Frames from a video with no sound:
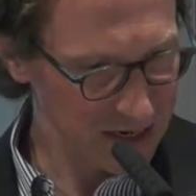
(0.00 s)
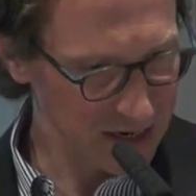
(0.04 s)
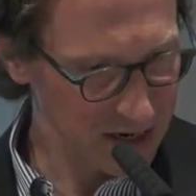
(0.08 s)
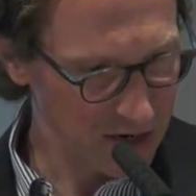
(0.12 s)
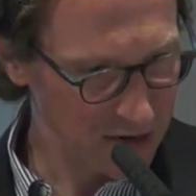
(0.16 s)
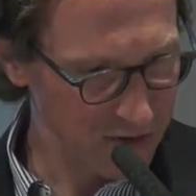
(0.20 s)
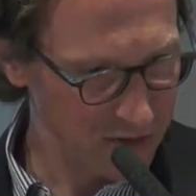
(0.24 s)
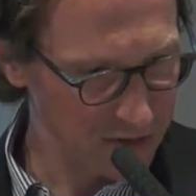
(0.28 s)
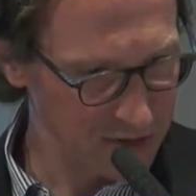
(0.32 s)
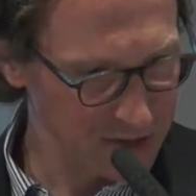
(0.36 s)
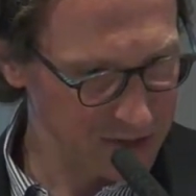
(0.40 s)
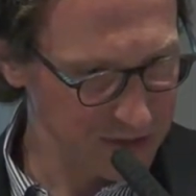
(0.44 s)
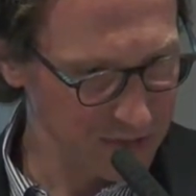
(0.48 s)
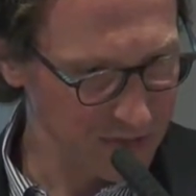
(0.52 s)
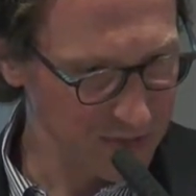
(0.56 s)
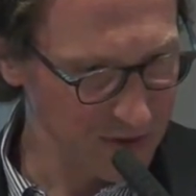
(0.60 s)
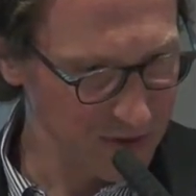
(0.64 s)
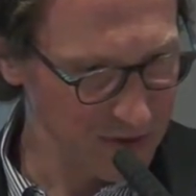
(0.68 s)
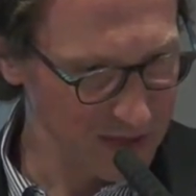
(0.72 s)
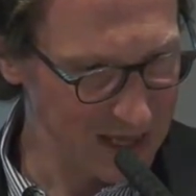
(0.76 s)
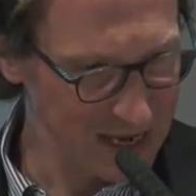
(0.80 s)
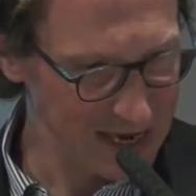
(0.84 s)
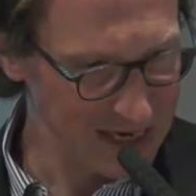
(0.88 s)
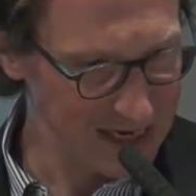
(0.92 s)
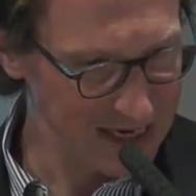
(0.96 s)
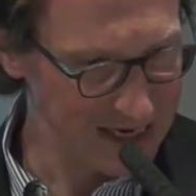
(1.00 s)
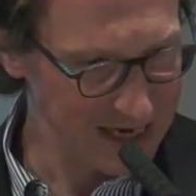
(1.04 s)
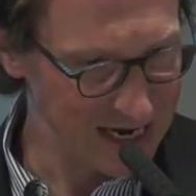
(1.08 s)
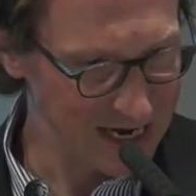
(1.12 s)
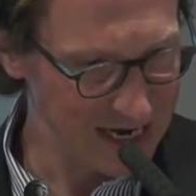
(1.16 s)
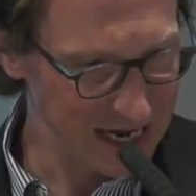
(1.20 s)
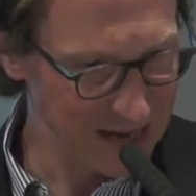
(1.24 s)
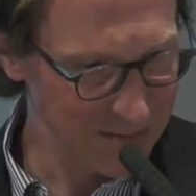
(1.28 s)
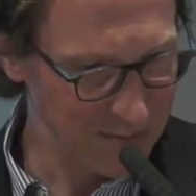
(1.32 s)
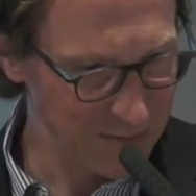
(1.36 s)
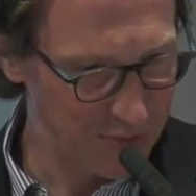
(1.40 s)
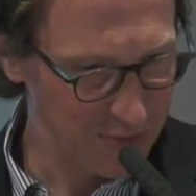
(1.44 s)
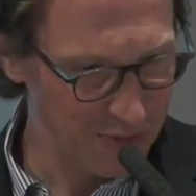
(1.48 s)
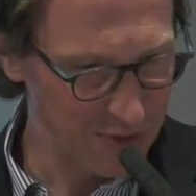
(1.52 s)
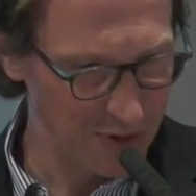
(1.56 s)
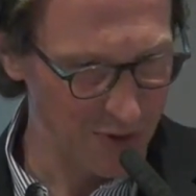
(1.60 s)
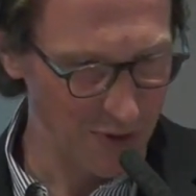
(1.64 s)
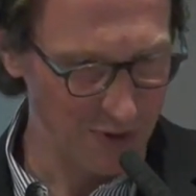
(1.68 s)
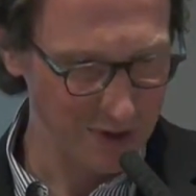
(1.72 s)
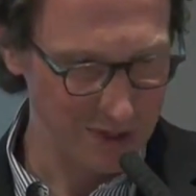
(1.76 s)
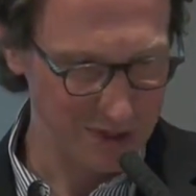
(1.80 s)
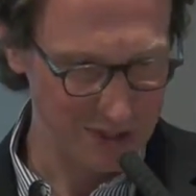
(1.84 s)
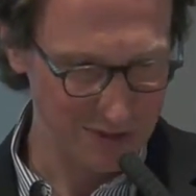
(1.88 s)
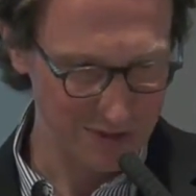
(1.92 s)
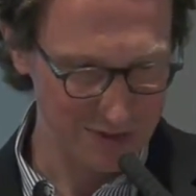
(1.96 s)
across the front line in Aleppo in
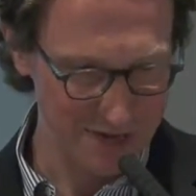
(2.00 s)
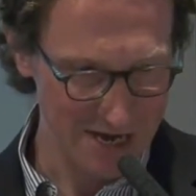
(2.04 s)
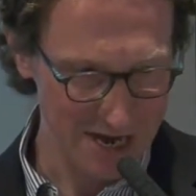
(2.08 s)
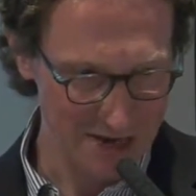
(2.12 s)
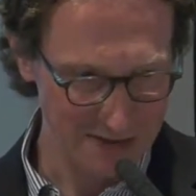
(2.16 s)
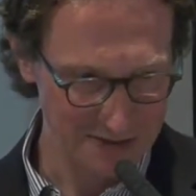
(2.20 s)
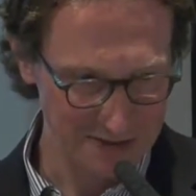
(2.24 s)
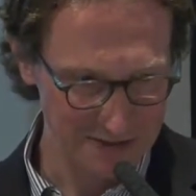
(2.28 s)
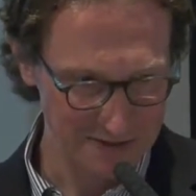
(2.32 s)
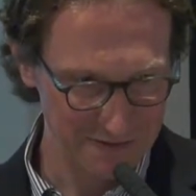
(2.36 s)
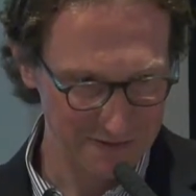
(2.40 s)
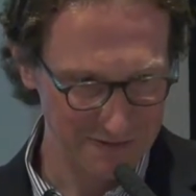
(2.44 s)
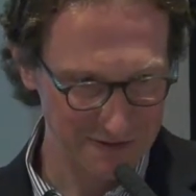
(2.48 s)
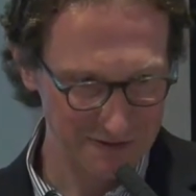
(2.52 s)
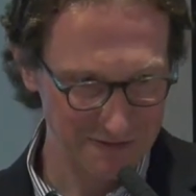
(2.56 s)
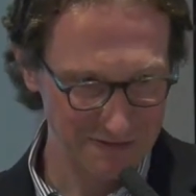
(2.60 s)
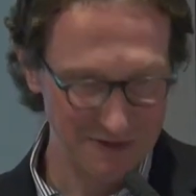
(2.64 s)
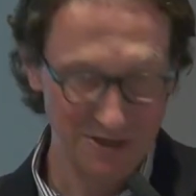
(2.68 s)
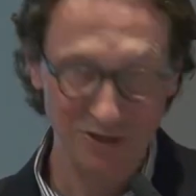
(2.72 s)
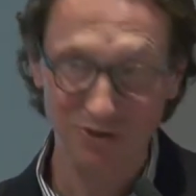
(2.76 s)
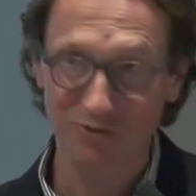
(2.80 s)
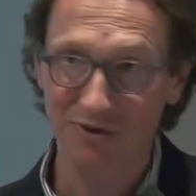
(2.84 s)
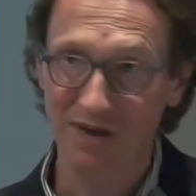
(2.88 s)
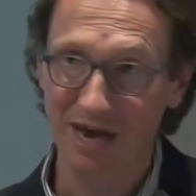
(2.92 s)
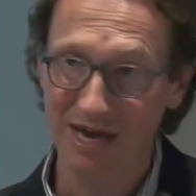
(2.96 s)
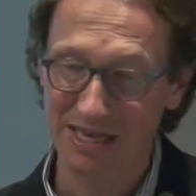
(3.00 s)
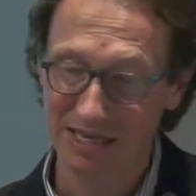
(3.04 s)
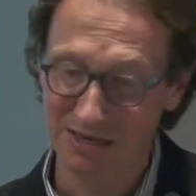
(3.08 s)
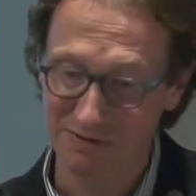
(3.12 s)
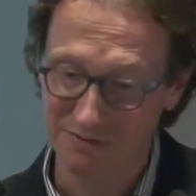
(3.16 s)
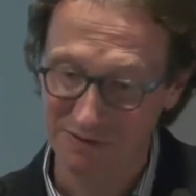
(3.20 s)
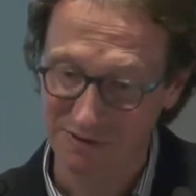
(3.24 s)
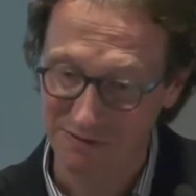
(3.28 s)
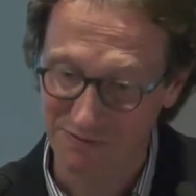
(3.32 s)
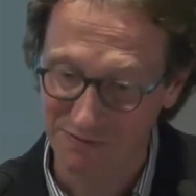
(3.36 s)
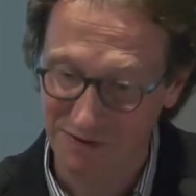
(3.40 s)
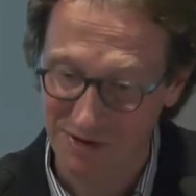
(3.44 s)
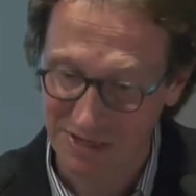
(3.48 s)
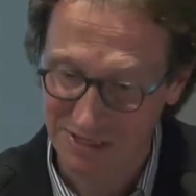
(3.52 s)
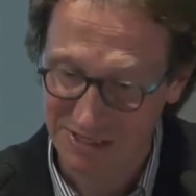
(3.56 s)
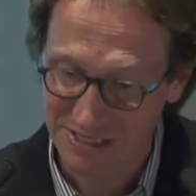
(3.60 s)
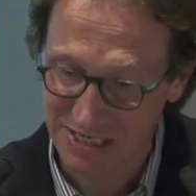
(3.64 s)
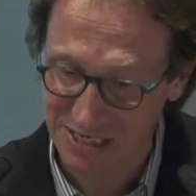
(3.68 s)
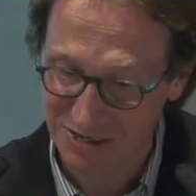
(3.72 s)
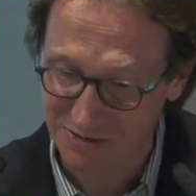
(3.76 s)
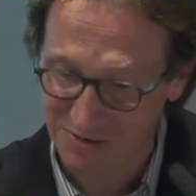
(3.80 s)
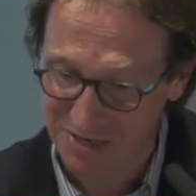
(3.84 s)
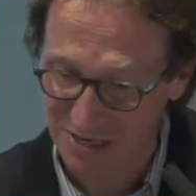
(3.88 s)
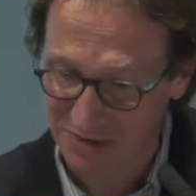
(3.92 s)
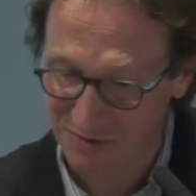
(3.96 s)
August 2015, together with
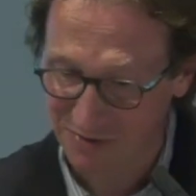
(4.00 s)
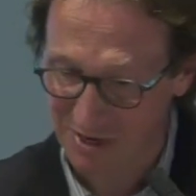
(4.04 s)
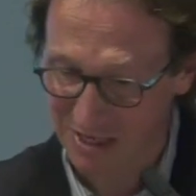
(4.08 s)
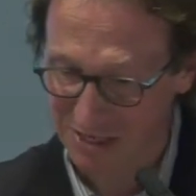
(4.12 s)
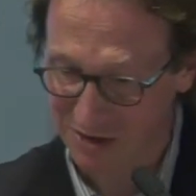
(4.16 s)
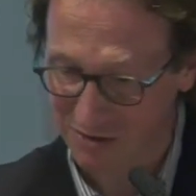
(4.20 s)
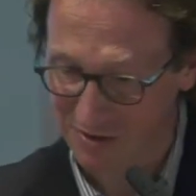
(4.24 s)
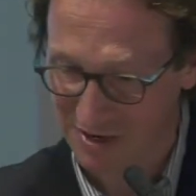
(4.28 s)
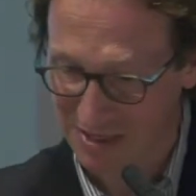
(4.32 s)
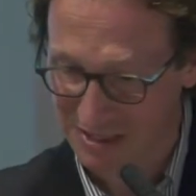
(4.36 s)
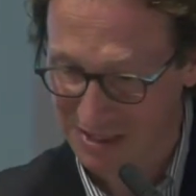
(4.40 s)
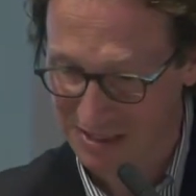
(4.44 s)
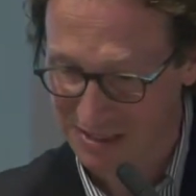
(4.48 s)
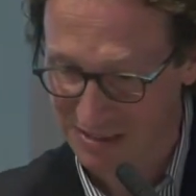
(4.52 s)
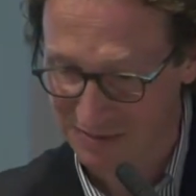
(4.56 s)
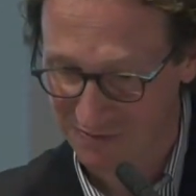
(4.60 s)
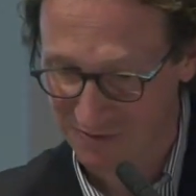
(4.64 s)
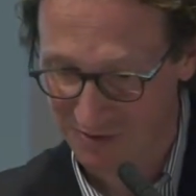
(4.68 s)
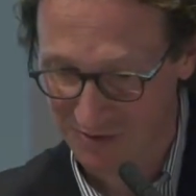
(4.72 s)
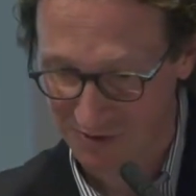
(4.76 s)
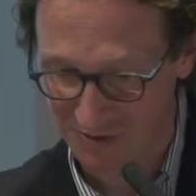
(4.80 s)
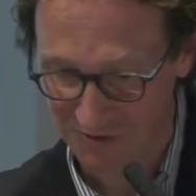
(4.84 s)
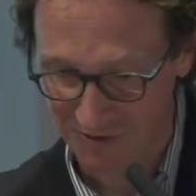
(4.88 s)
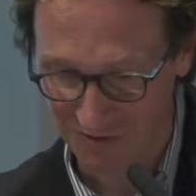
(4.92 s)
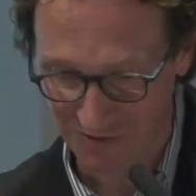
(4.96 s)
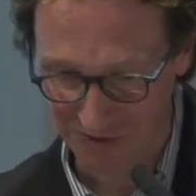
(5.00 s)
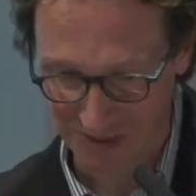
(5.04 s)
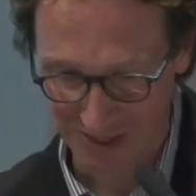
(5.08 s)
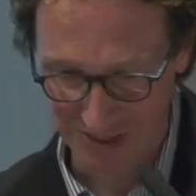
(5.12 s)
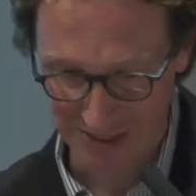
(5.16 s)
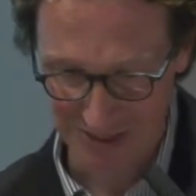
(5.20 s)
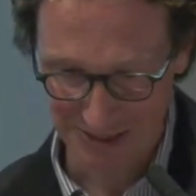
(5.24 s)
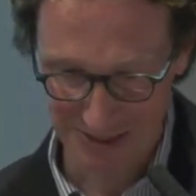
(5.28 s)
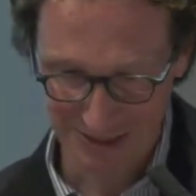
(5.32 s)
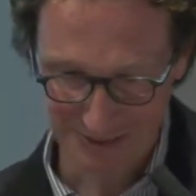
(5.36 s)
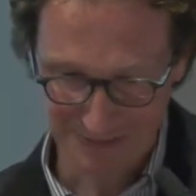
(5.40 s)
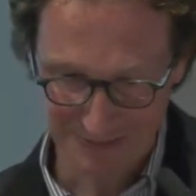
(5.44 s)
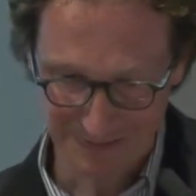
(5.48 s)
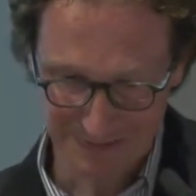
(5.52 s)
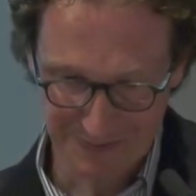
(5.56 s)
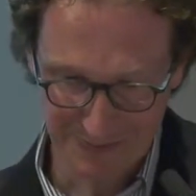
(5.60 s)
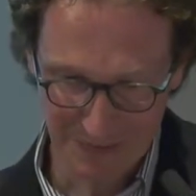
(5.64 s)
Syrian Red Crescent volunteers.